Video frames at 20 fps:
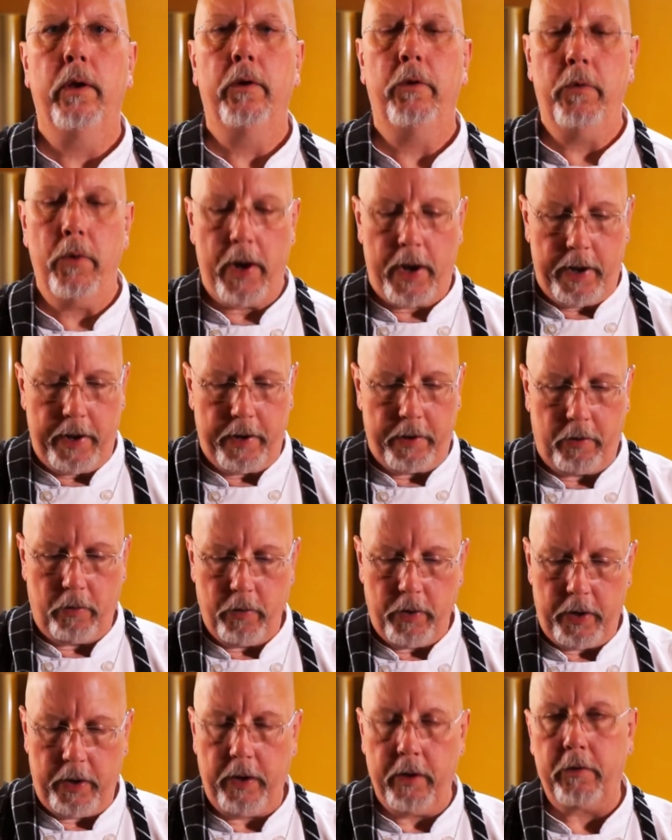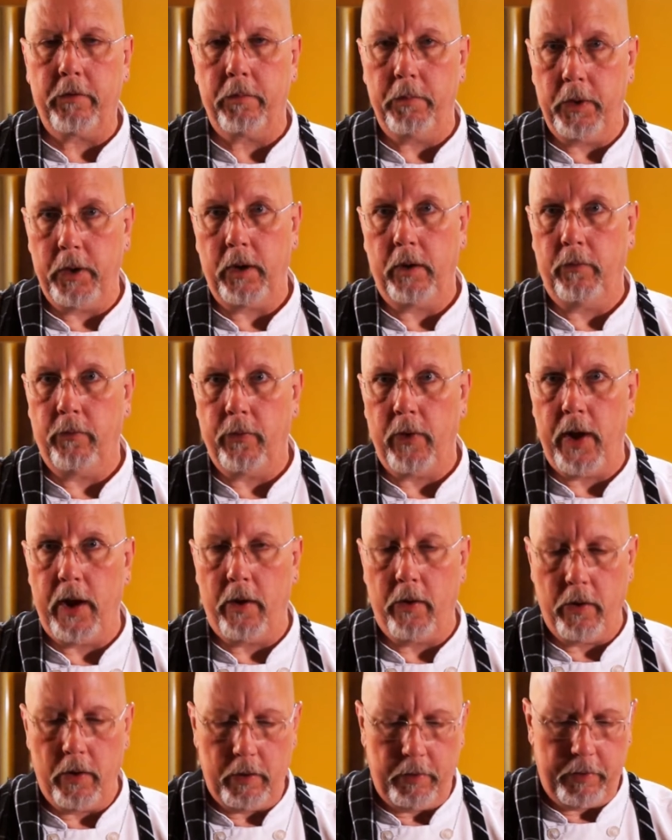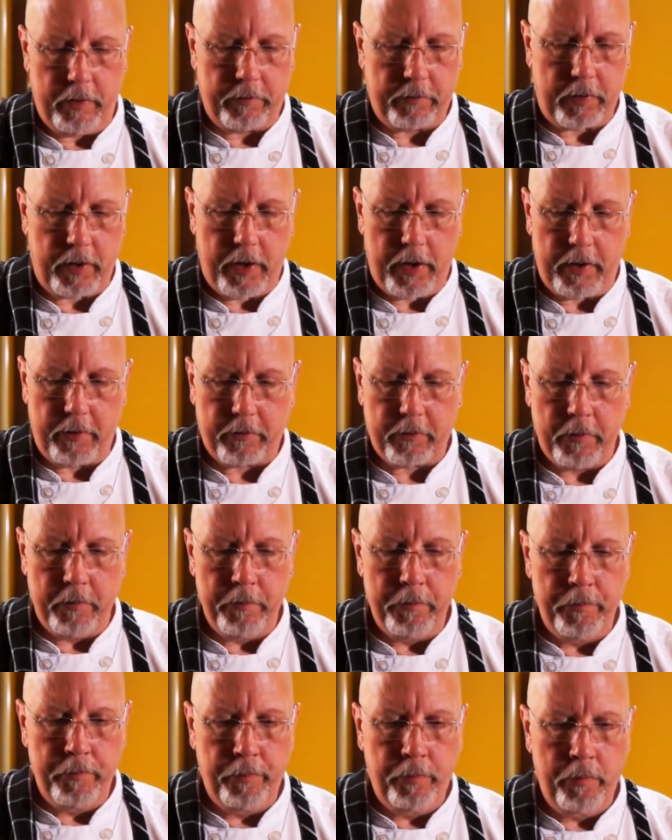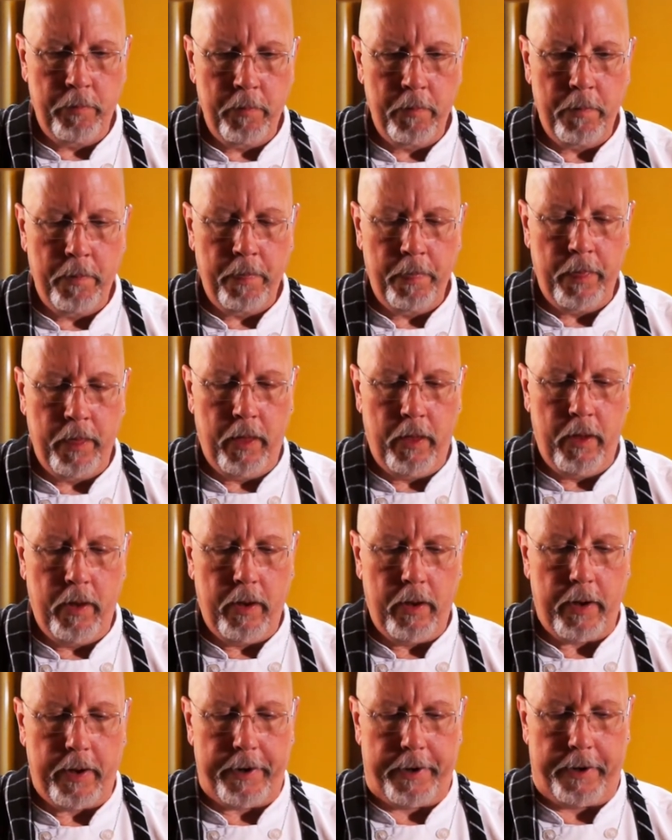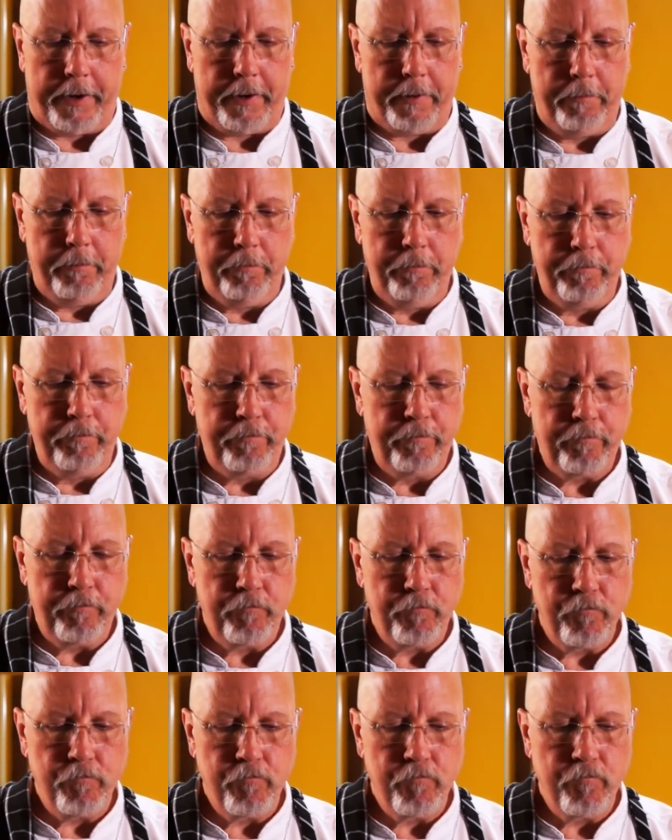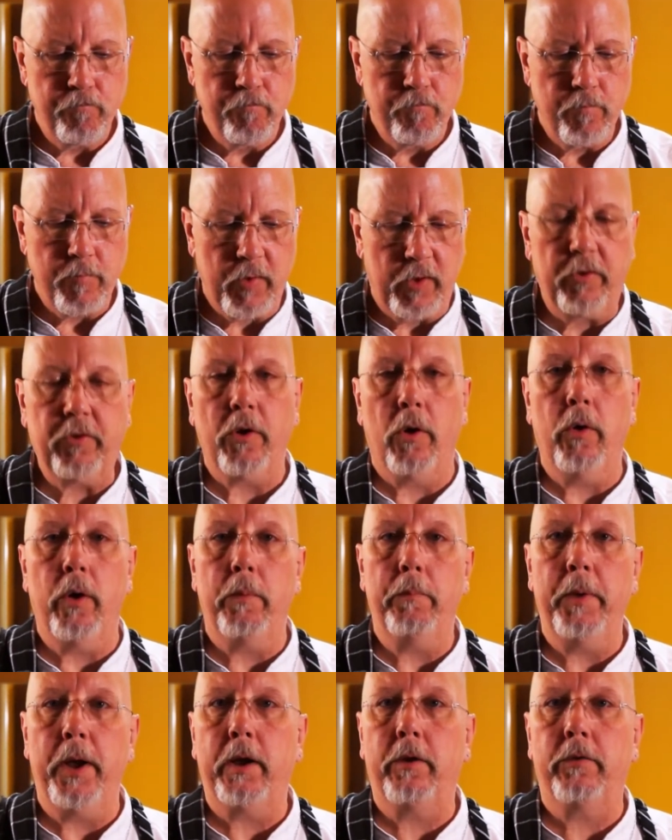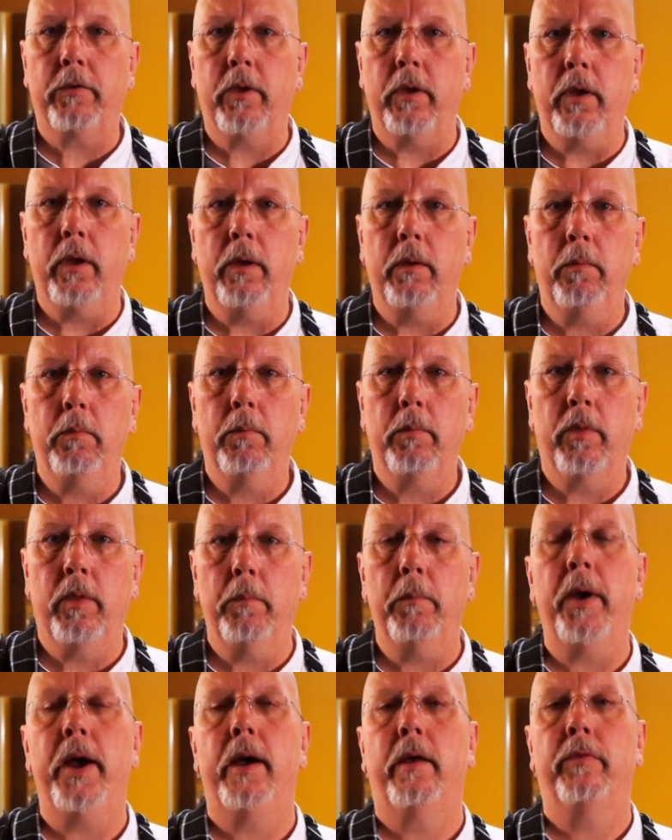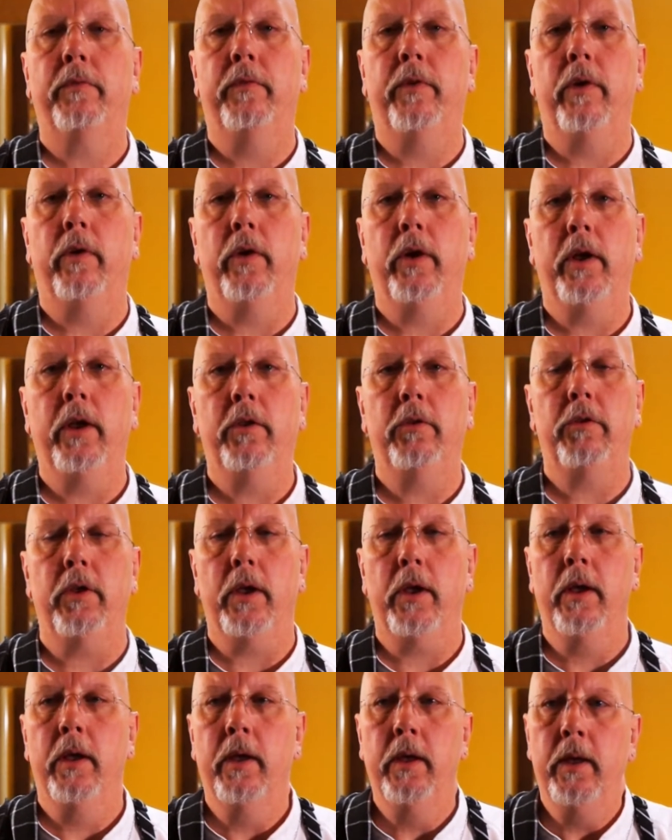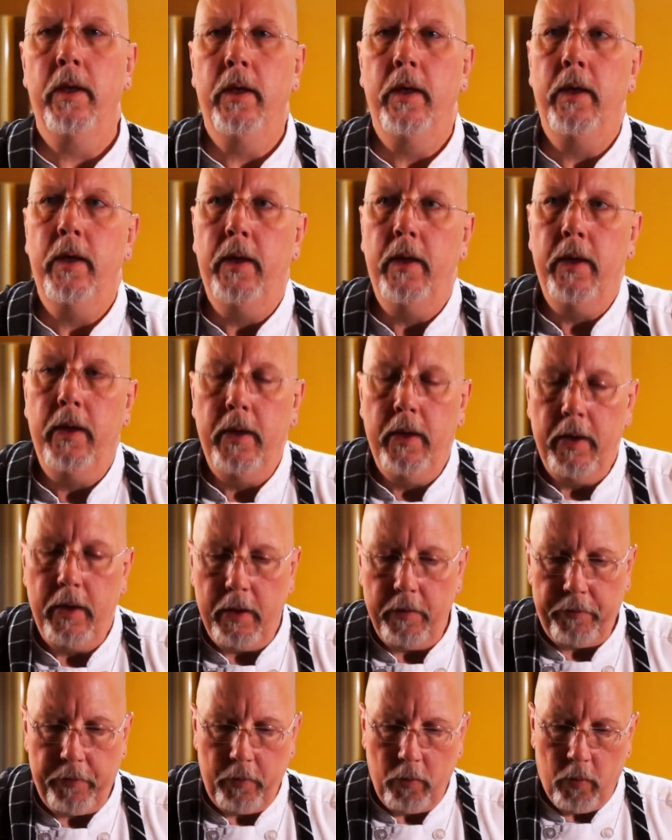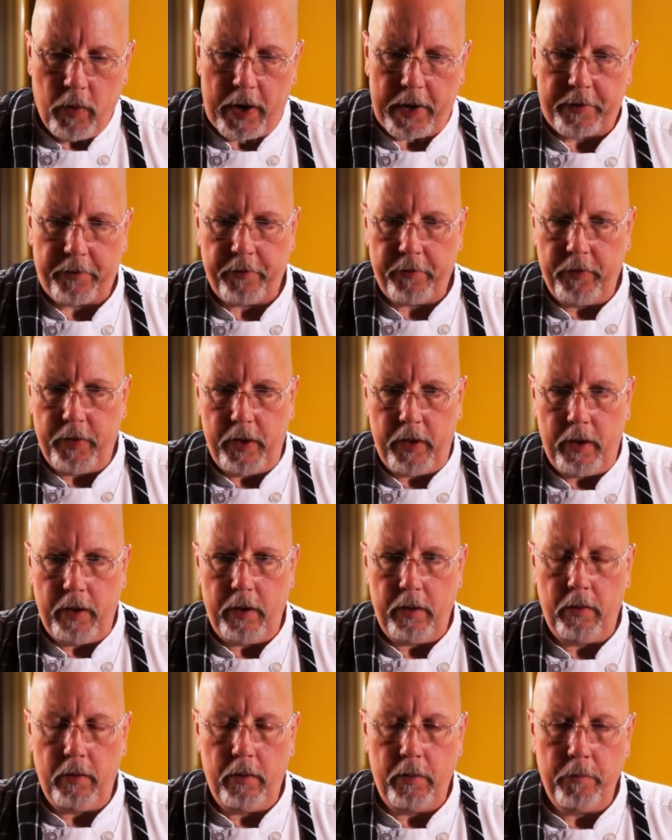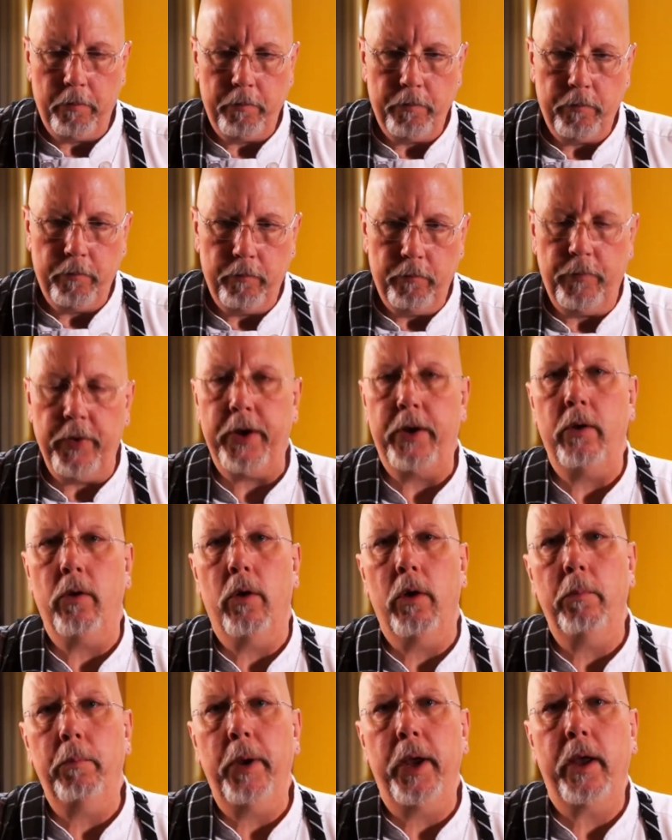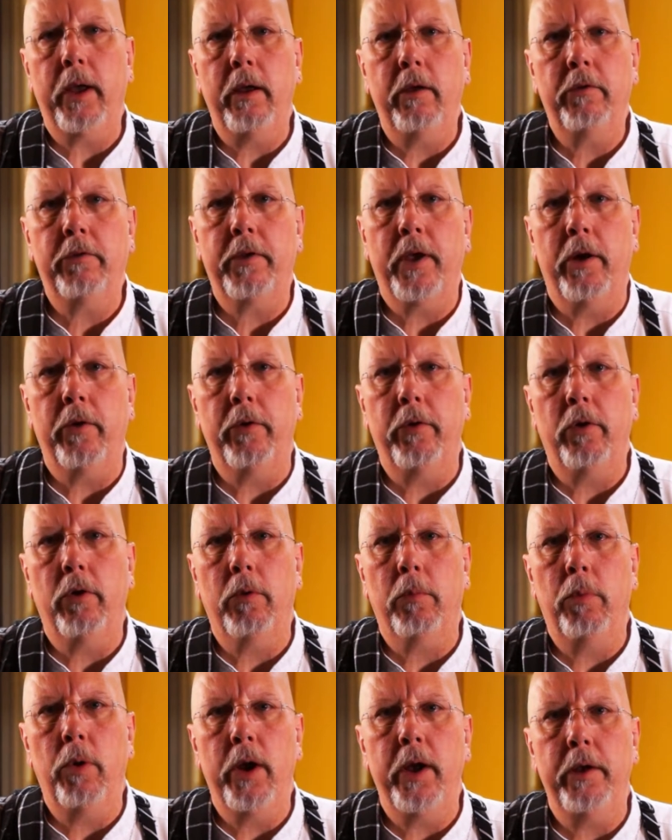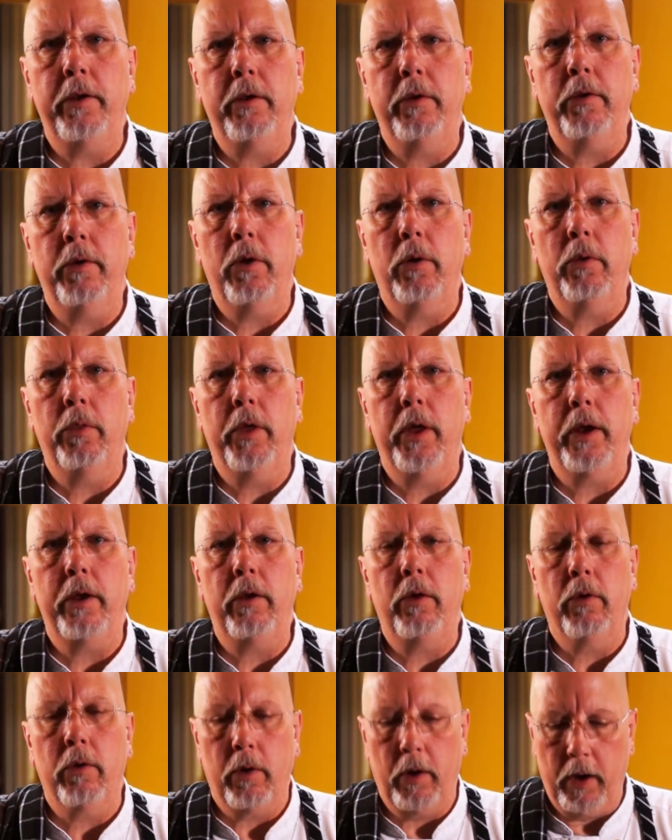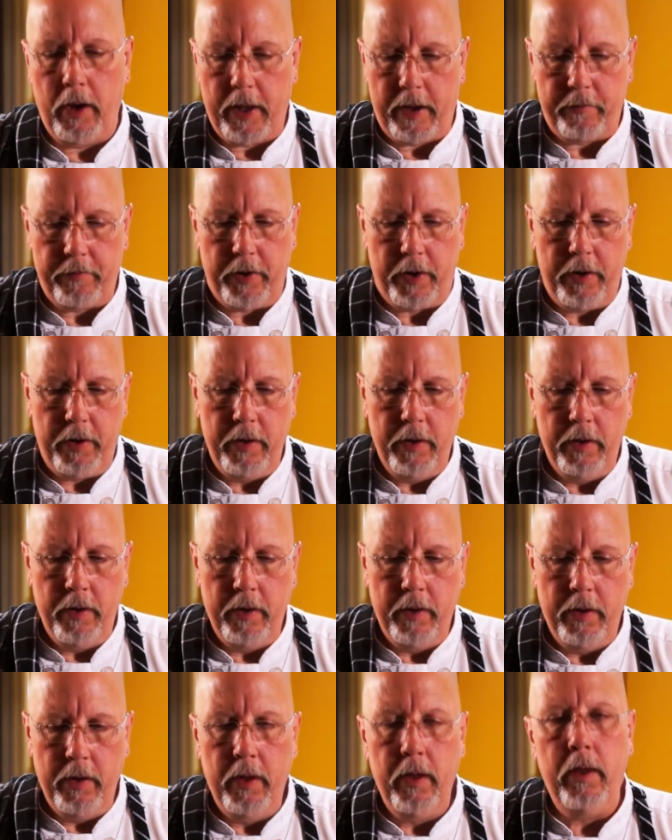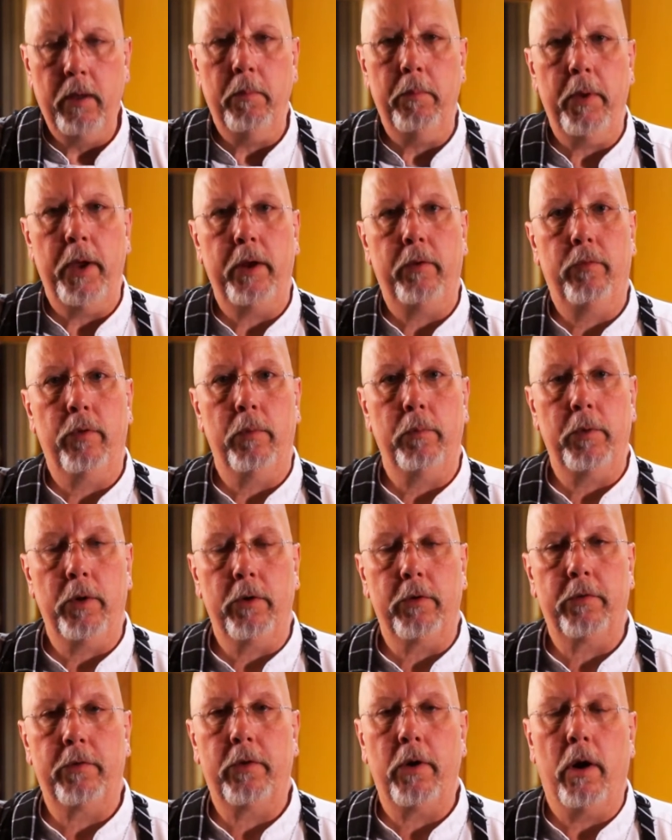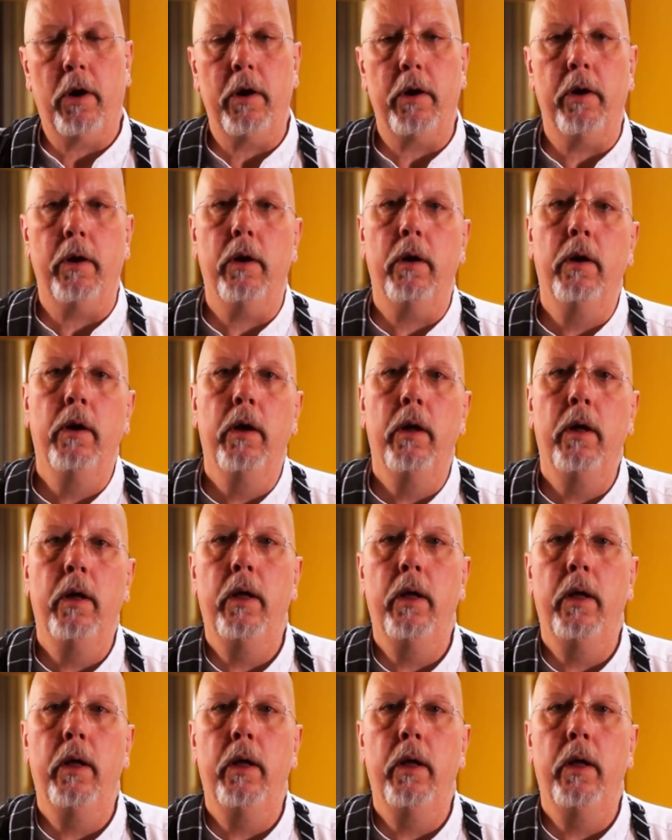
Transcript: dry ingredients, meaning flour in this case. So it makes the math very easy. If you watch the video on making sourdough bread, you know that your leaven made from your starter